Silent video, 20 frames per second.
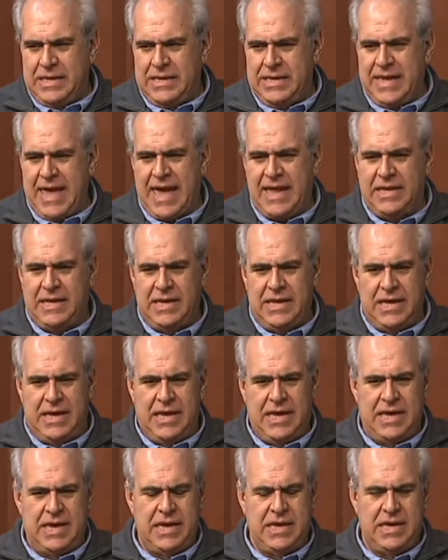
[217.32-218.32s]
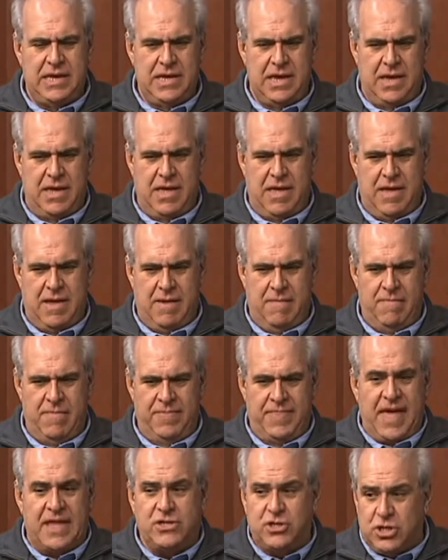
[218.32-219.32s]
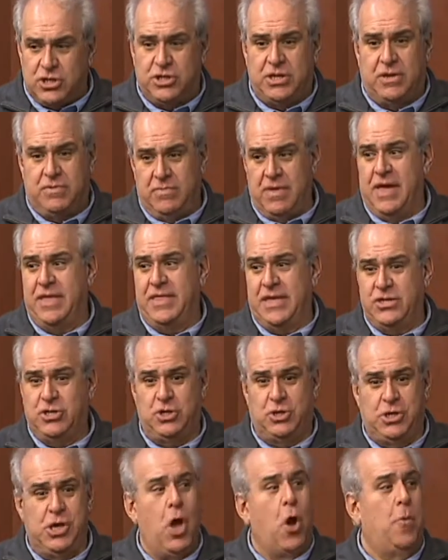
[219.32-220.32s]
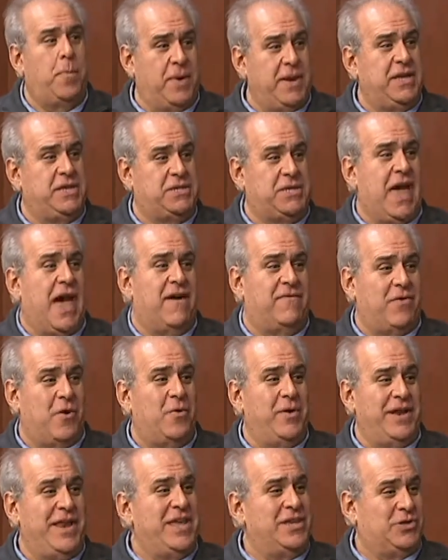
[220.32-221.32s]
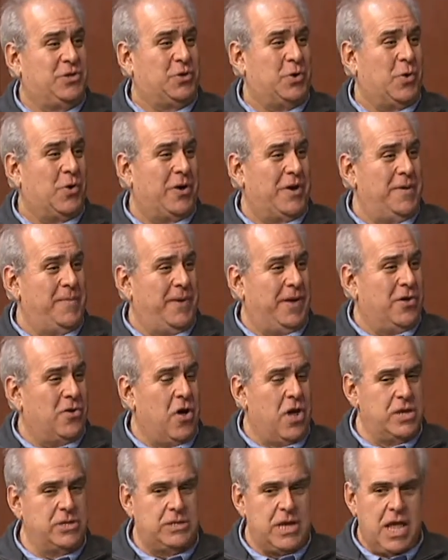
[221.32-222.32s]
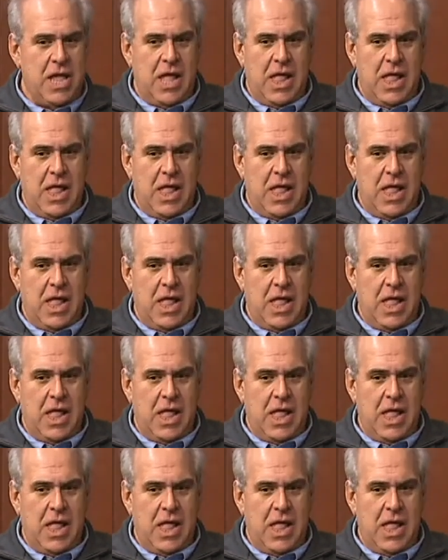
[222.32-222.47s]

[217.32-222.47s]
Yet he, that's just the opening salvo in his story, because